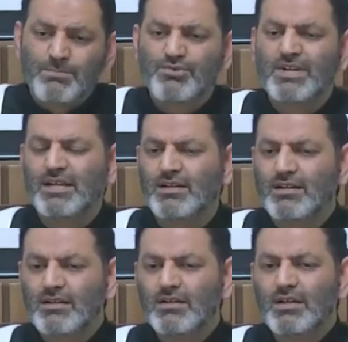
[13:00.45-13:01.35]

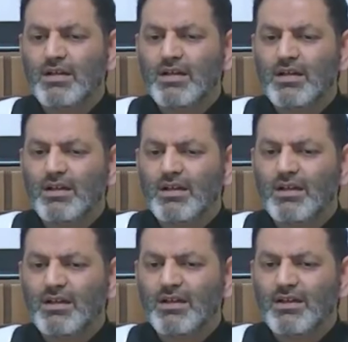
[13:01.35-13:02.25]
prayer
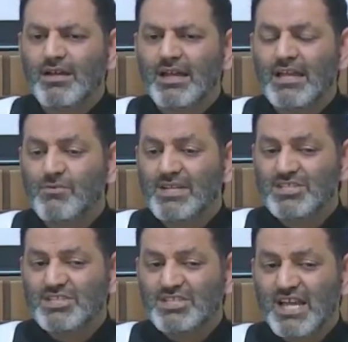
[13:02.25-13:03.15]
in
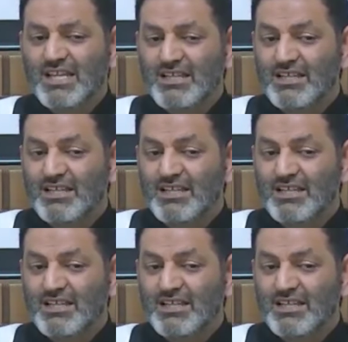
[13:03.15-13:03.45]
which he said,